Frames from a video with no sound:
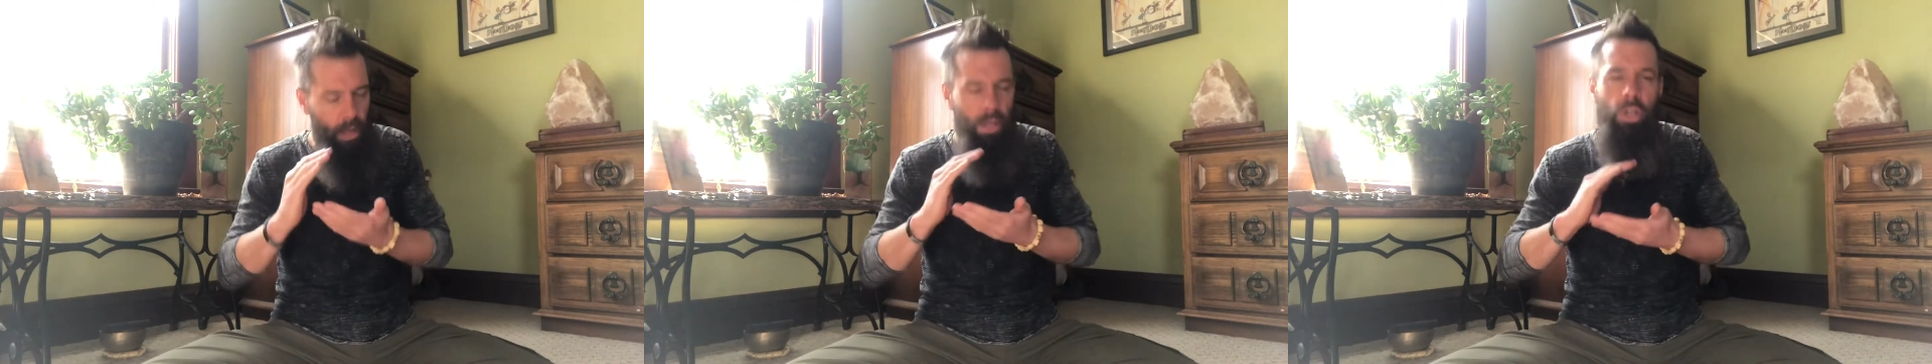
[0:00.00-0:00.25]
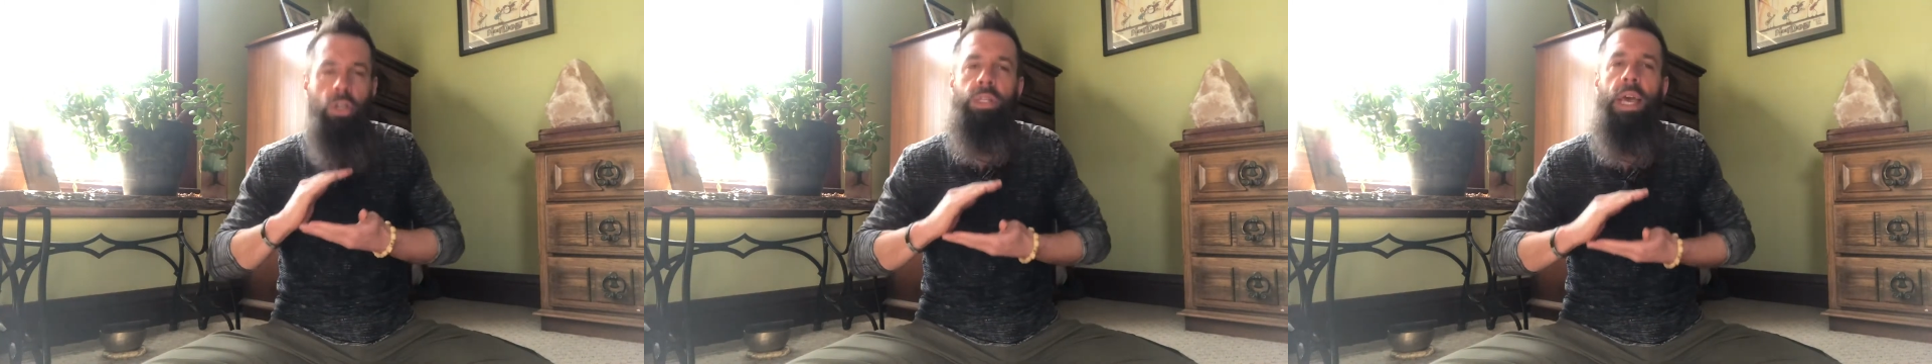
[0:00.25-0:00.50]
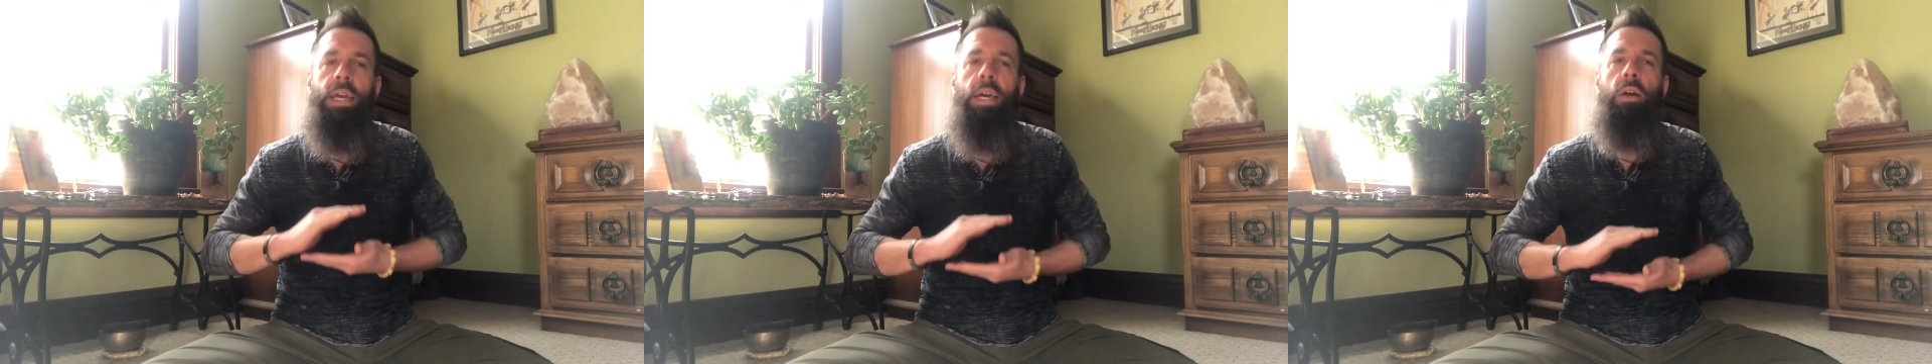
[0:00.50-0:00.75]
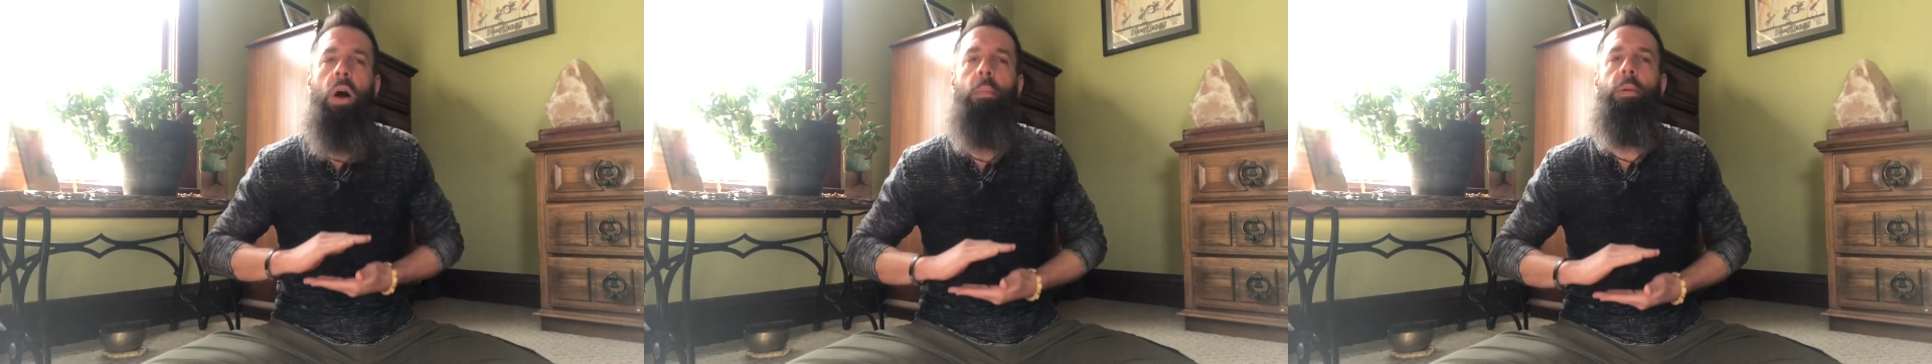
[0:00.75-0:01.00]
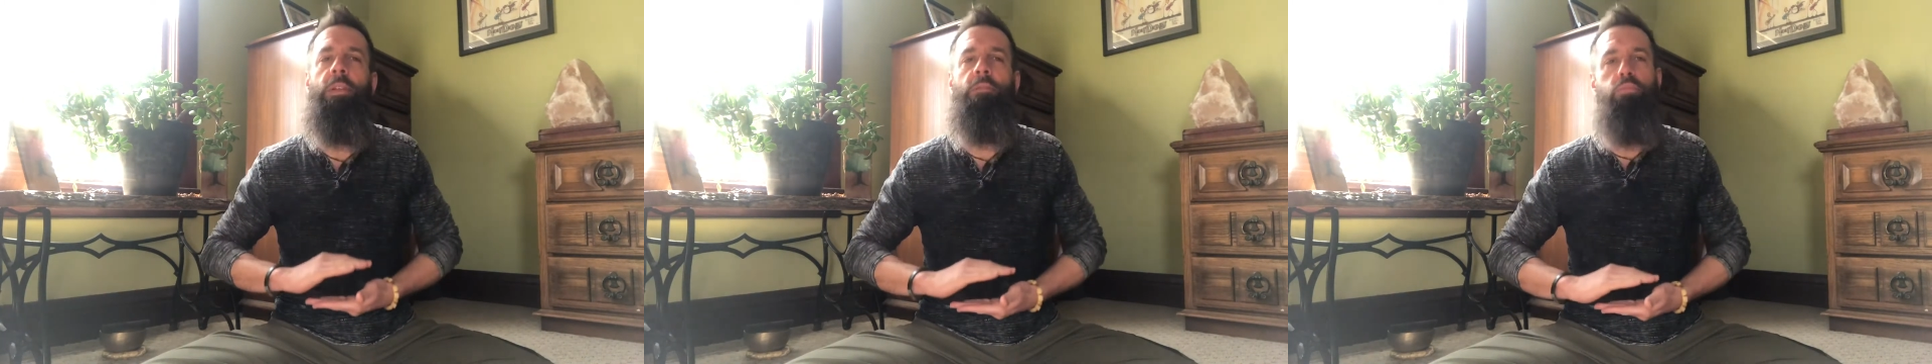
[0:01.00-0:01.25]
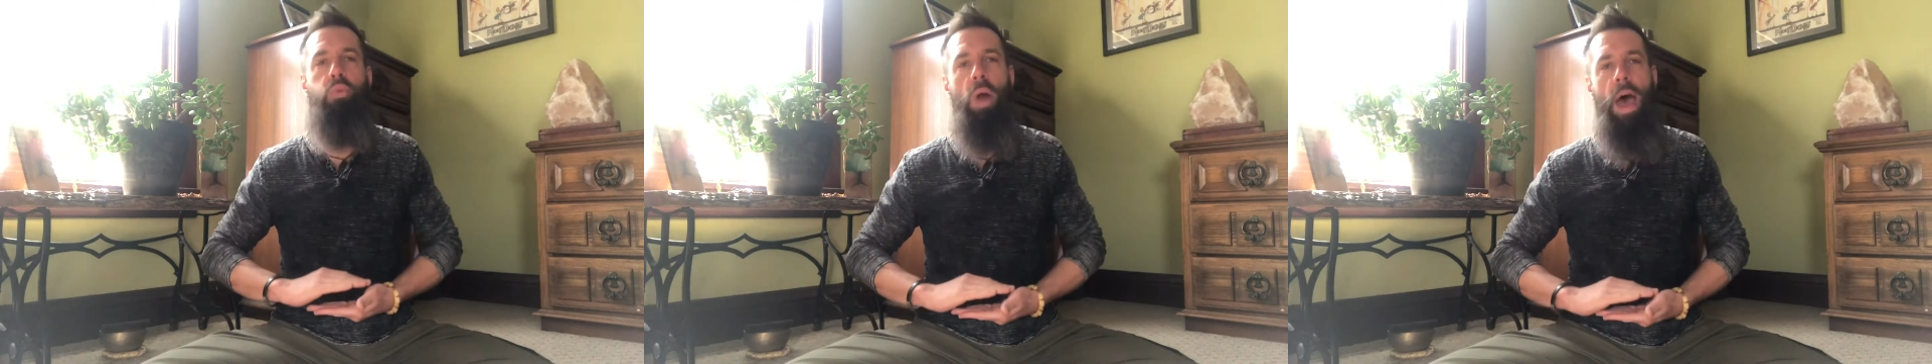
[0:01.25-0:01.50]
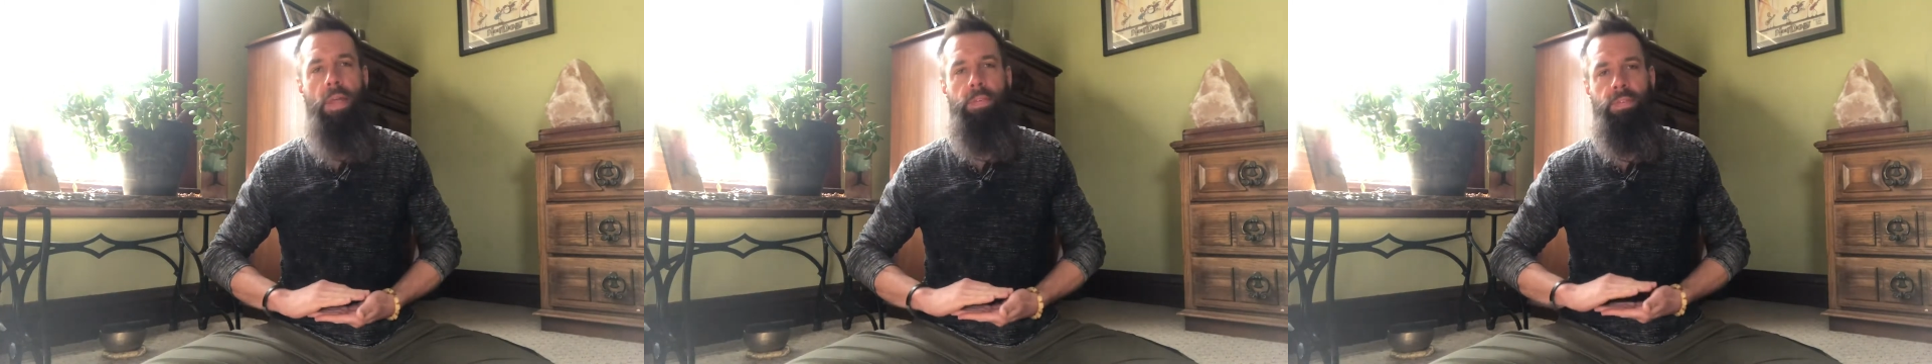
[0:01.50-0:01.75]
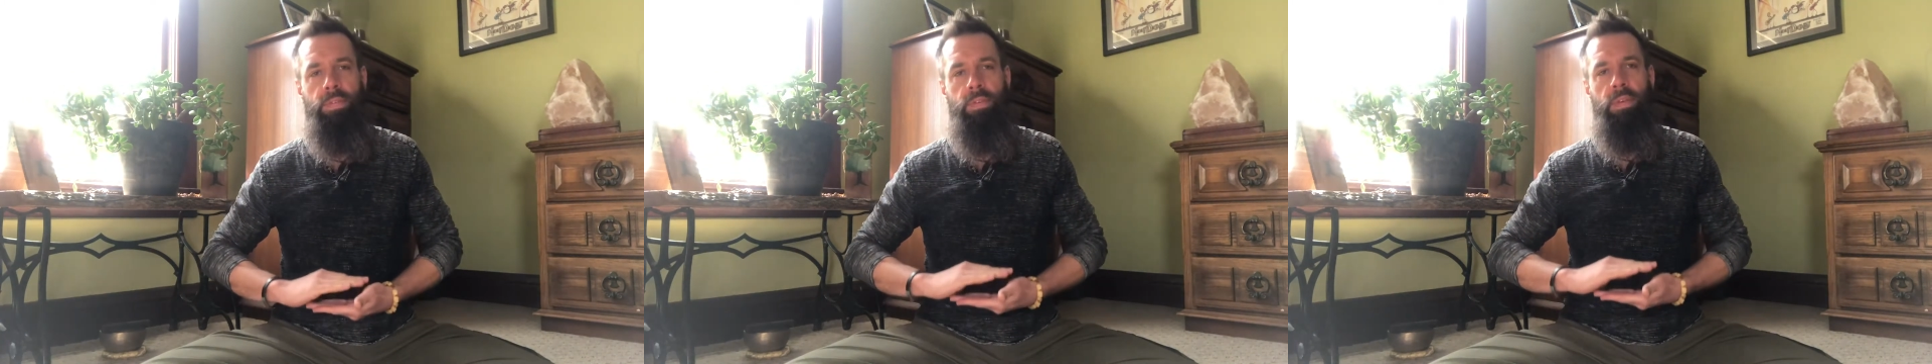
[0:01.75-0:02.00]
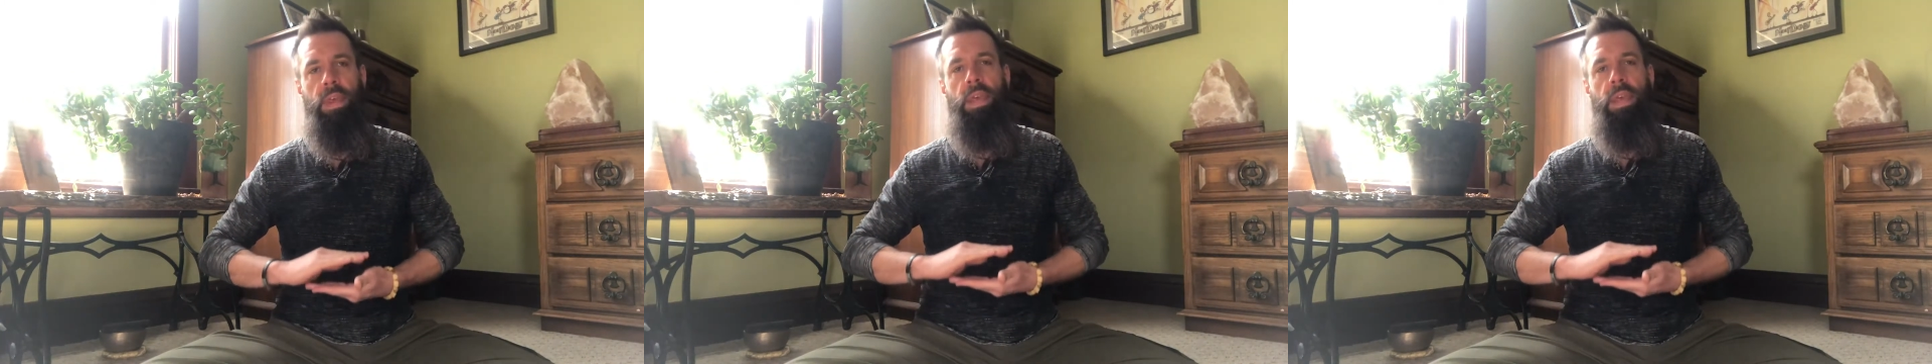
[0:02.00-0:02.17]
just take a couple of breaths